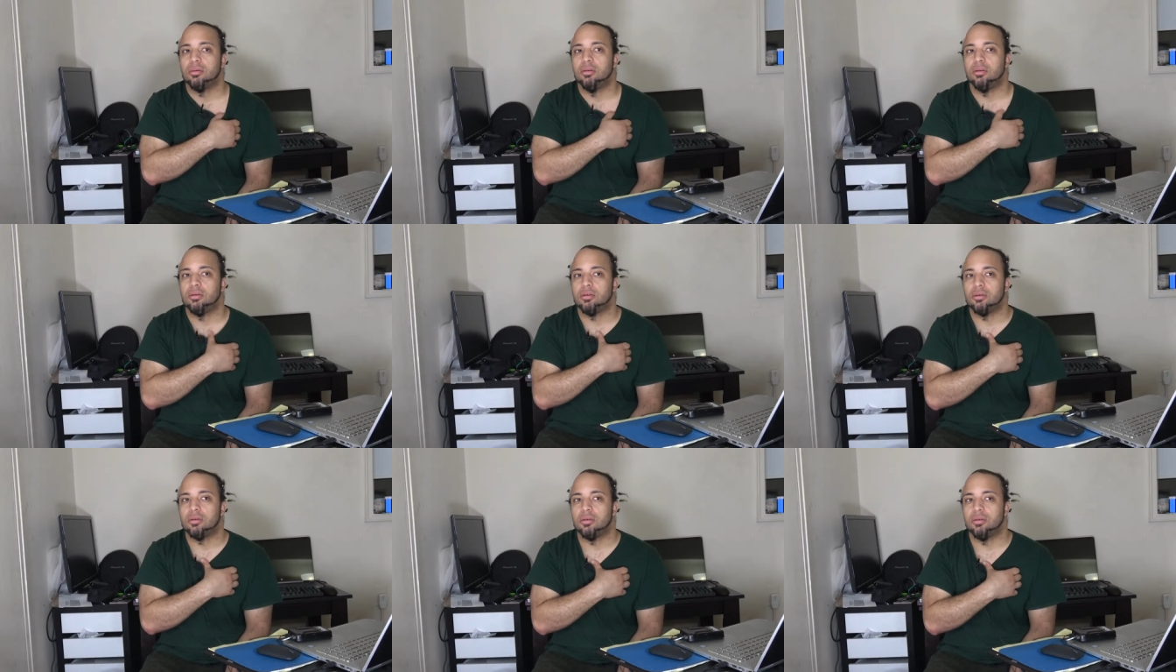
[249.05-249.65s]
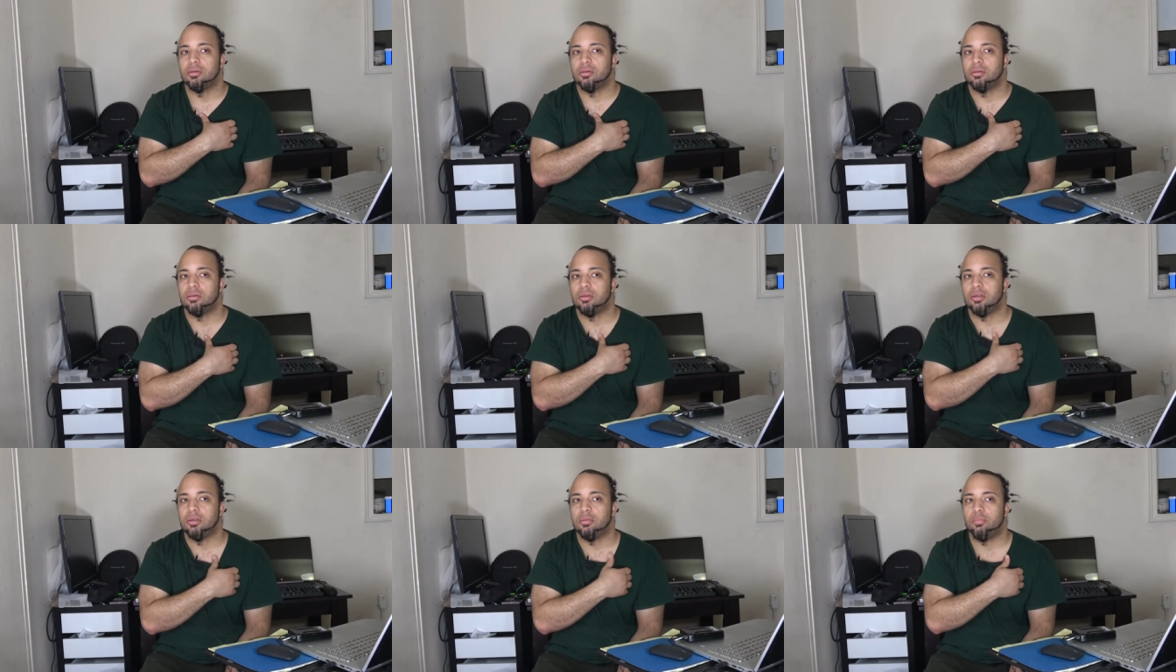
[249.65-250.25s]
your your
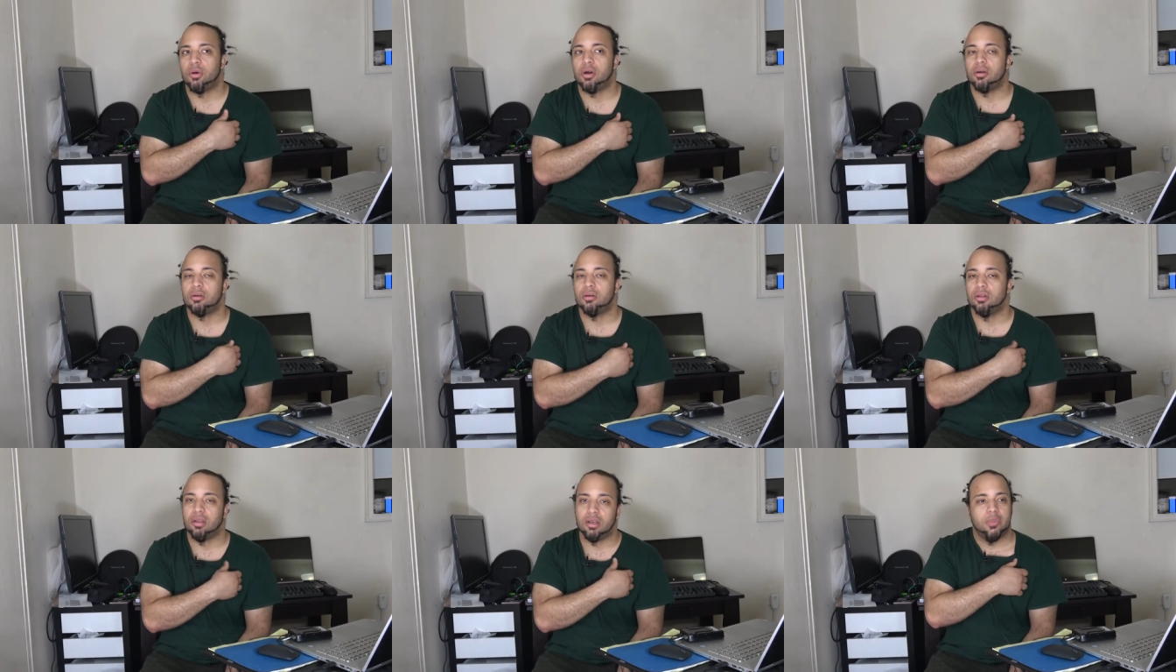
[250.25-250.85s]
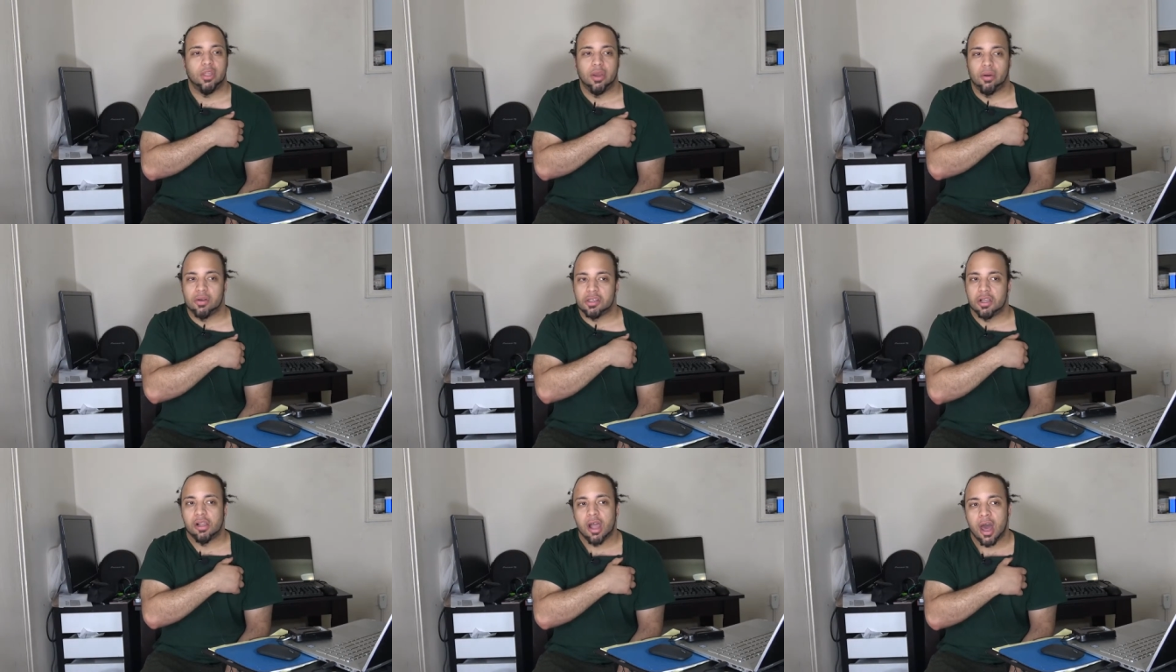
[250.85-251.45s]
your partner like There
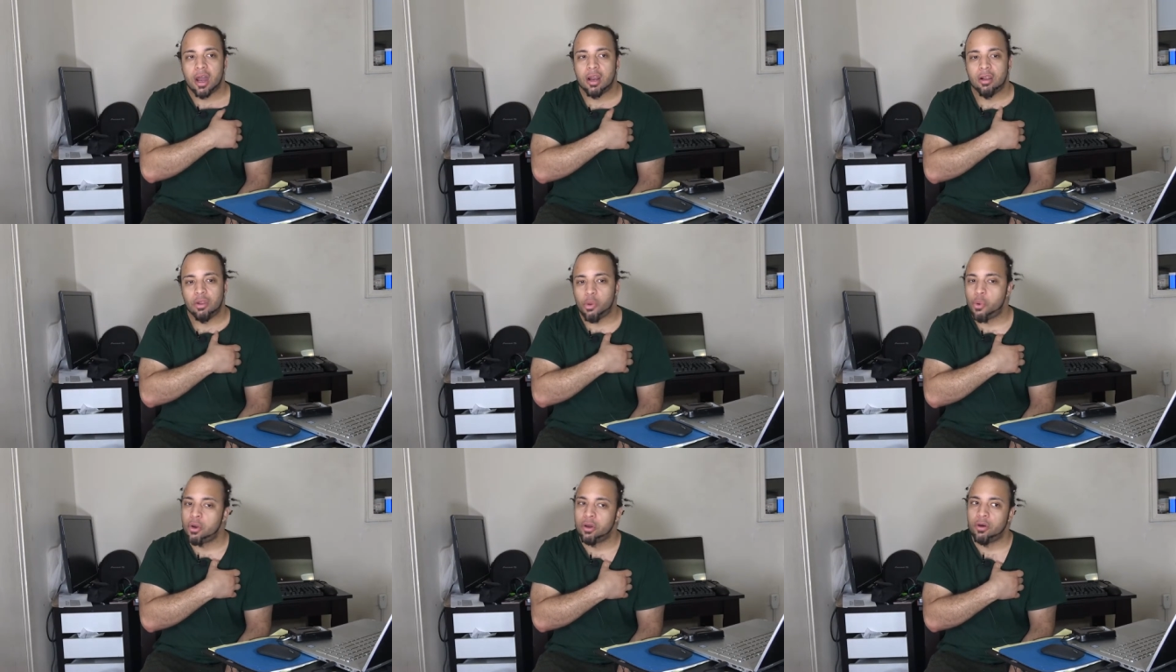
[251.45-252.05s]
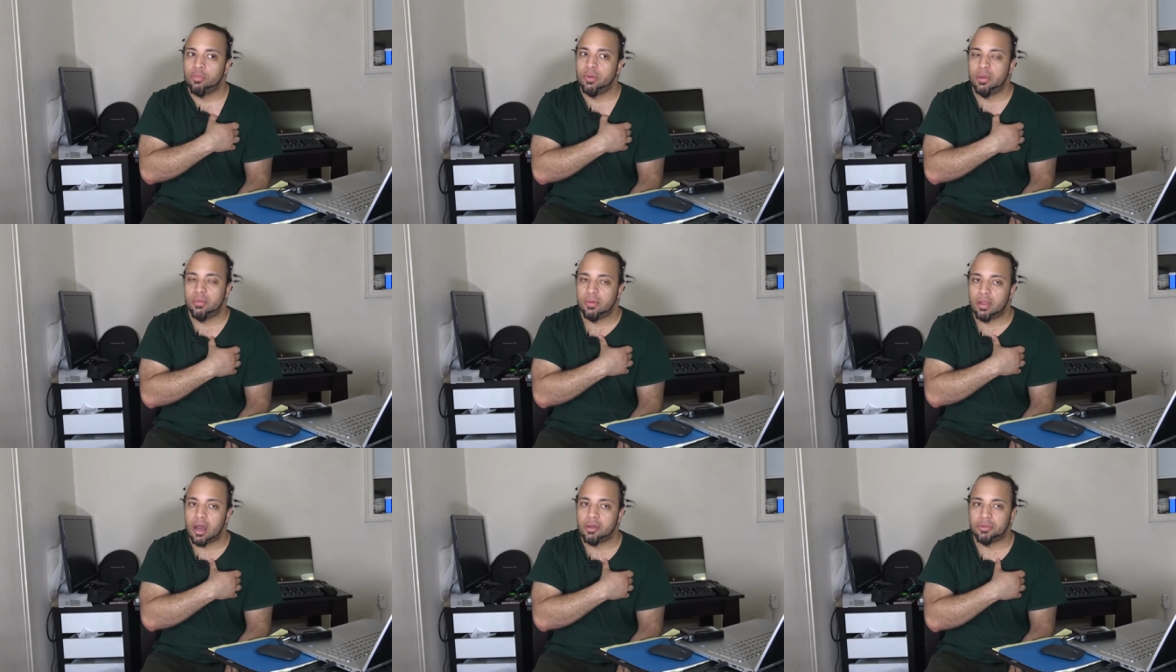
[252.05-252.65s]
is a lot of loyal
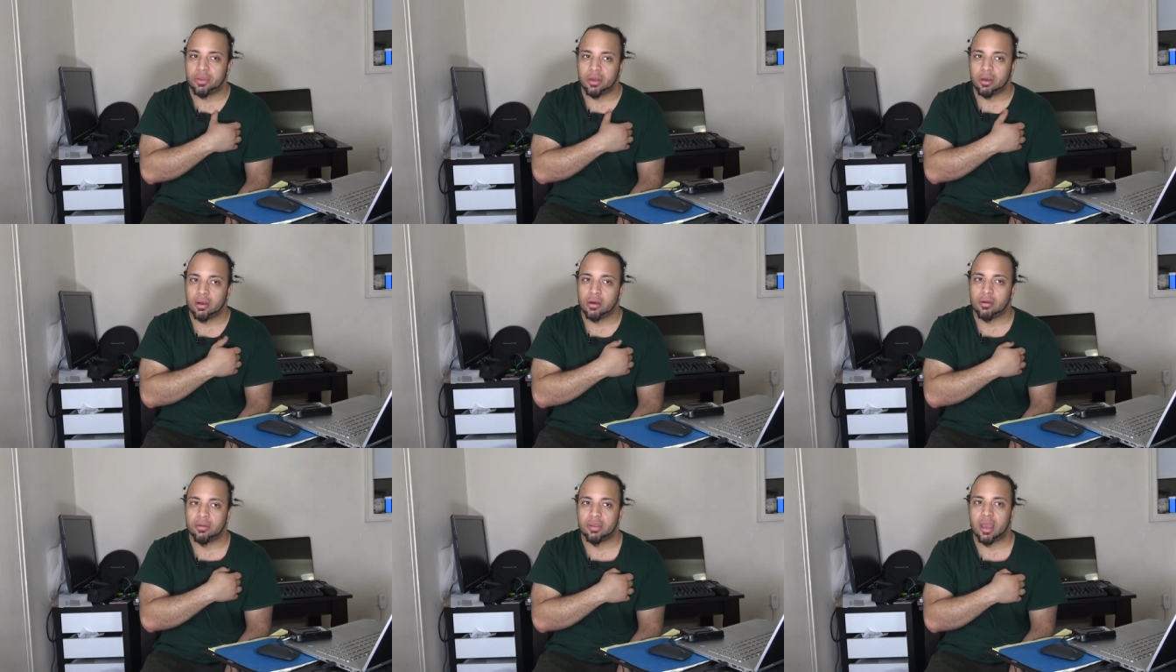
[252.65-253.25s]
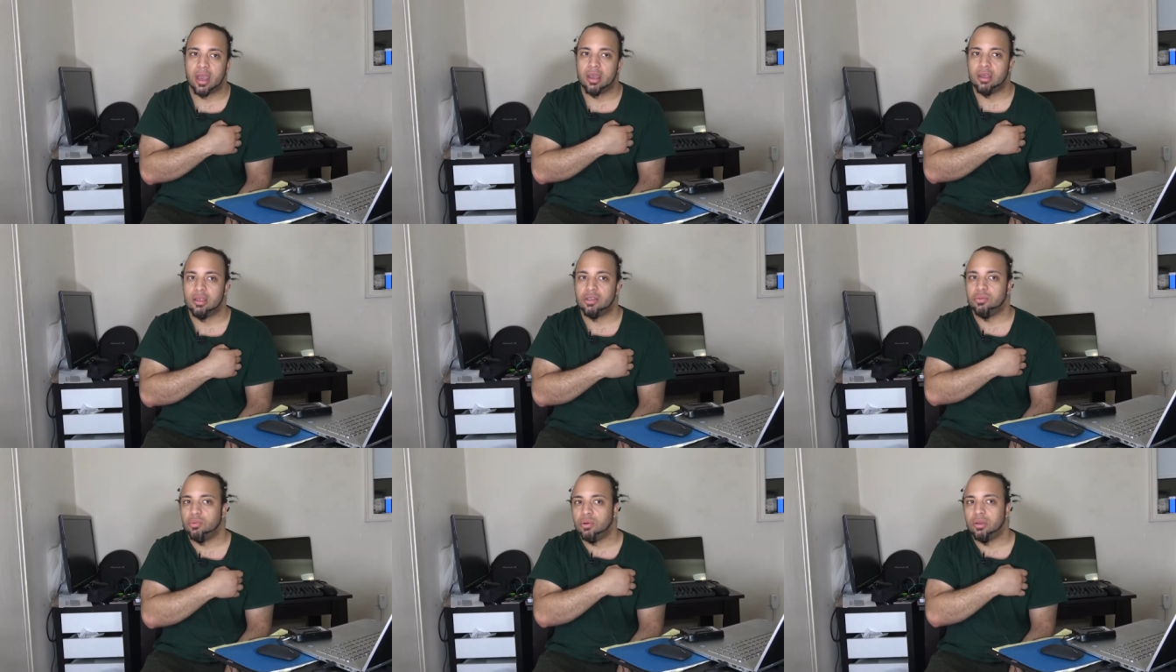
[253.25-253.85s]
people out there that
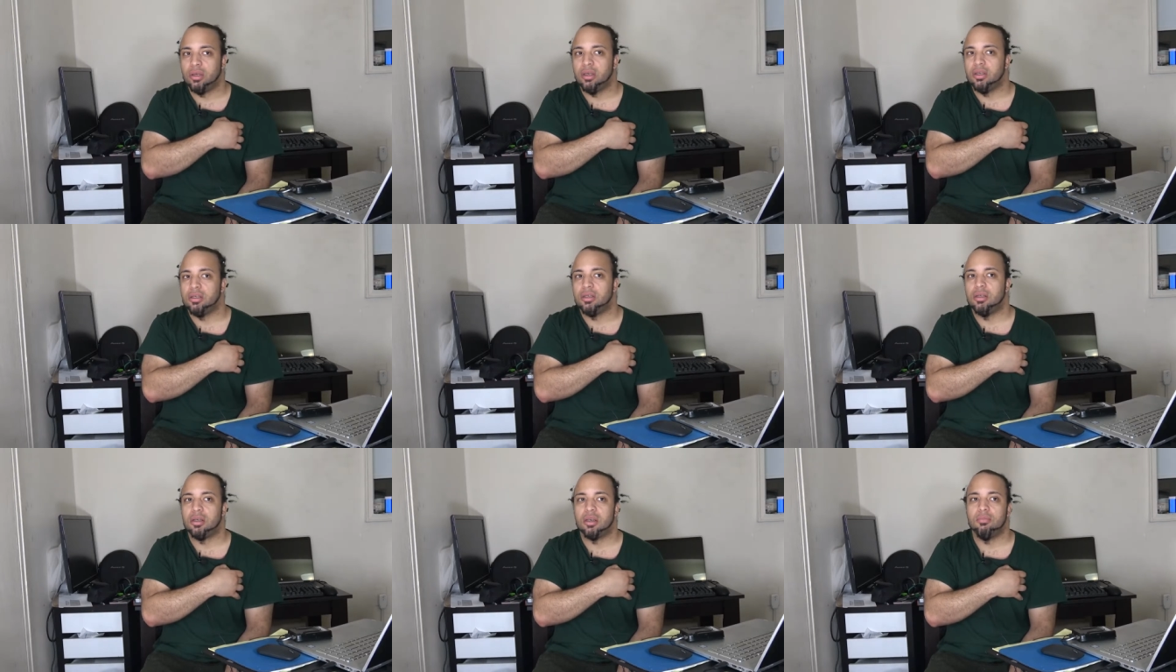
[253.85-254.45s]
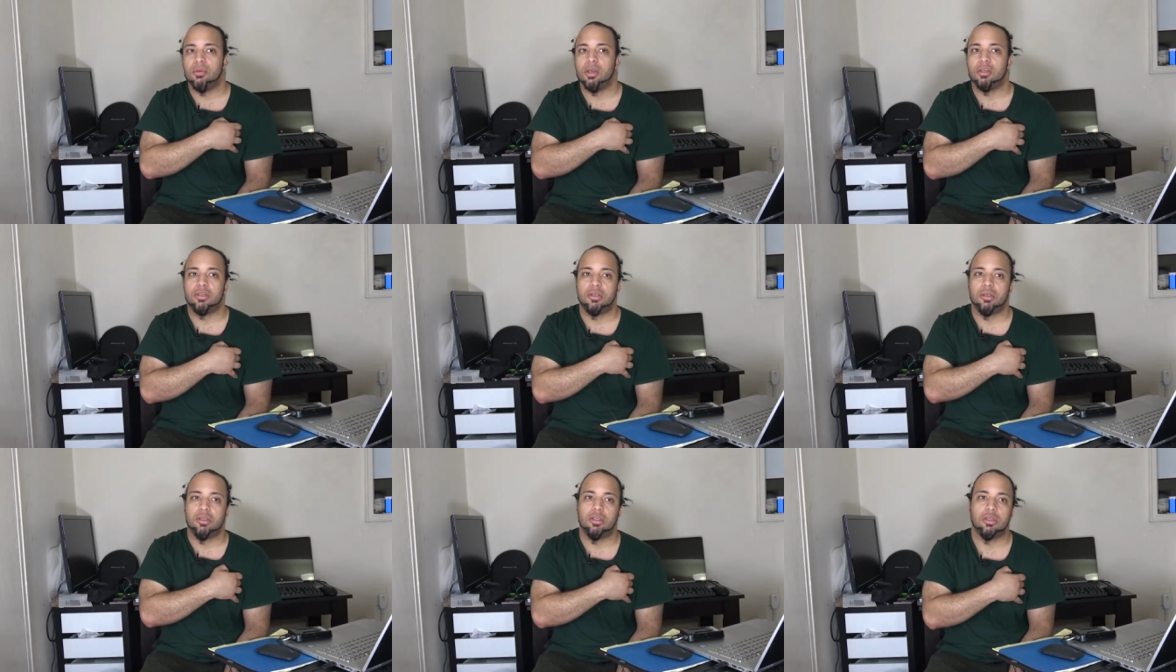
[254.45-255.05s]
is willing to commit
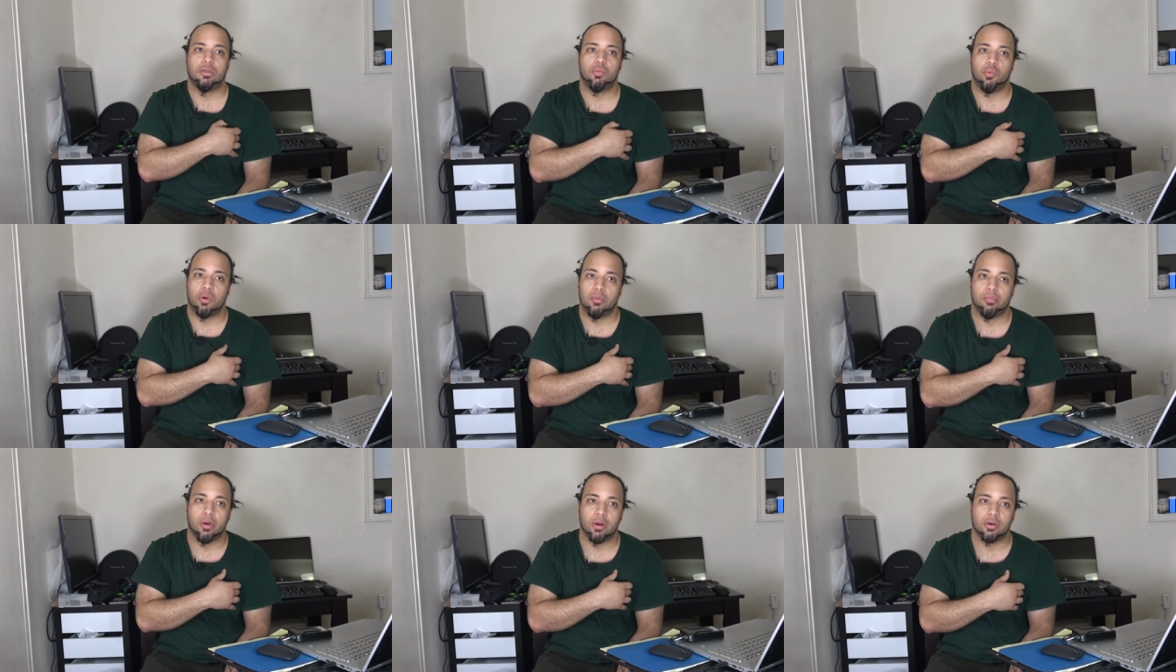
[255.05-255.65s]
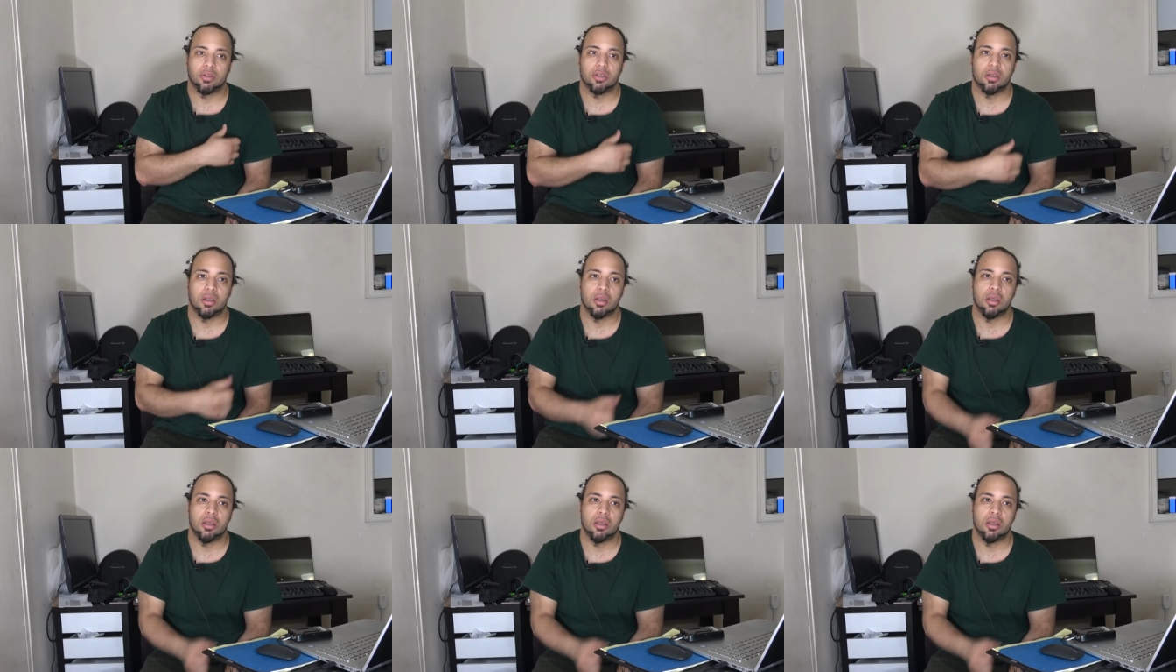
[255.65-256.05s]
to just one person,